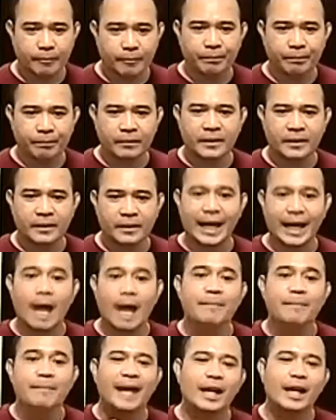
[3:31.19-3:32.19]
then I'm
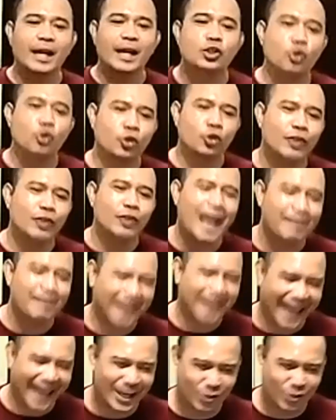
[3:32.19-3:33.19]
gonna show you the
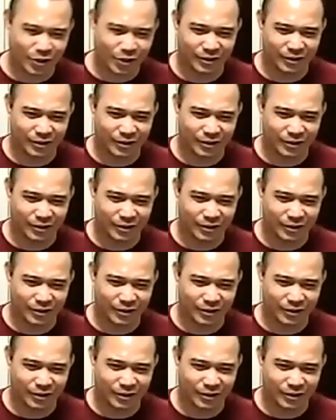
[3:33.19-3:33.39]
application.